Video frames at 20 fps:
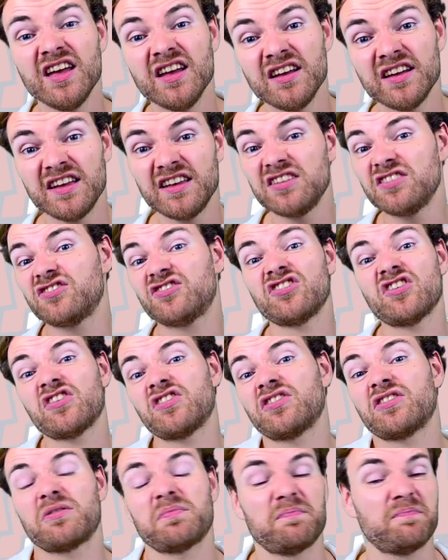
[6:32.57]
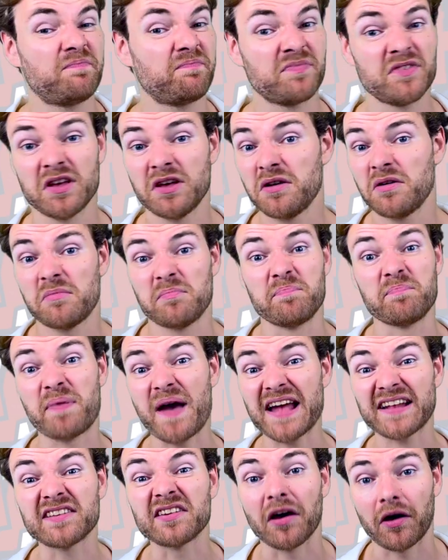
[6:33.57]
is just
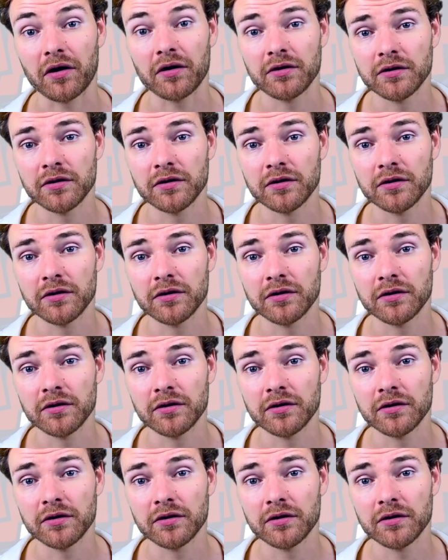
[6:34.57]
better.